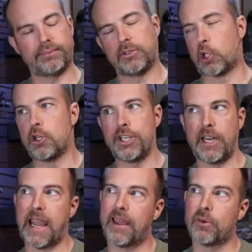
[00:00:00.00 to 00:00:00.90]

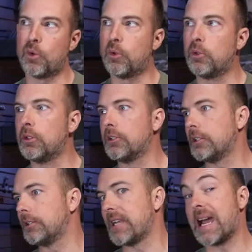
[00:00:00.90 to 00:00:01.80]
charging handle
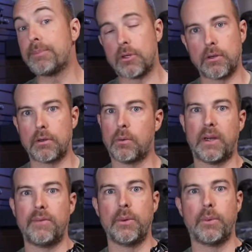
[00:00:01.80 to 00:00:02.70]
uh, adapter, or
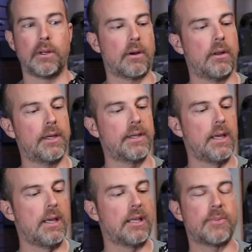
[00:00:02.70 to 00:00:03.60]
whatever you want to call it.
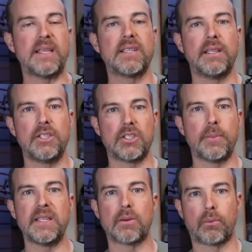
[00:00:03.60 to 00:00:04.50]
It's basically just a
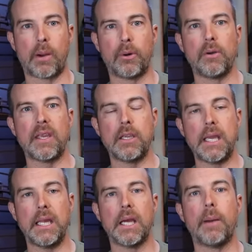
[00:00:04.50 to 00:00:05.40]
piece of rubber that you
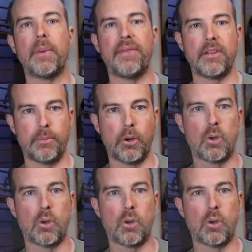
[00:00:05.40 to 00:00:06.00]
heat up and then you put